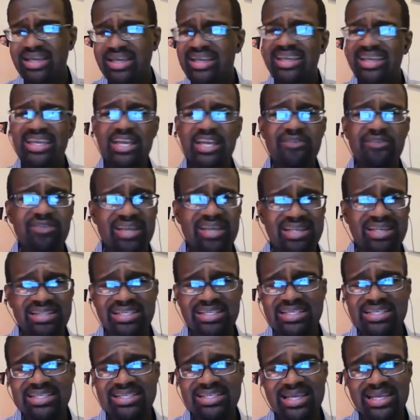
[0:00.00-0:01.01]
Even at
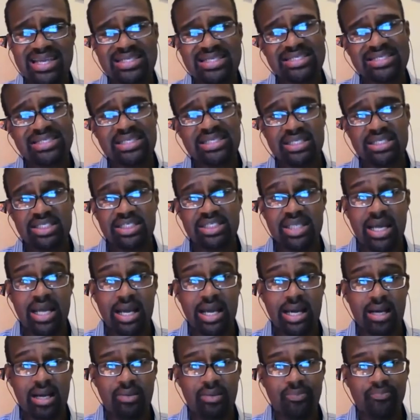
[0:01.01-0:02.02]
these cases, a
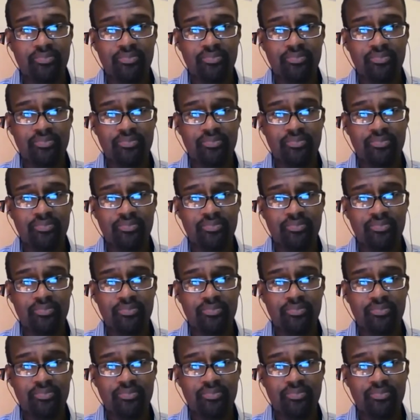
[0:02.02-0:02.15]
job,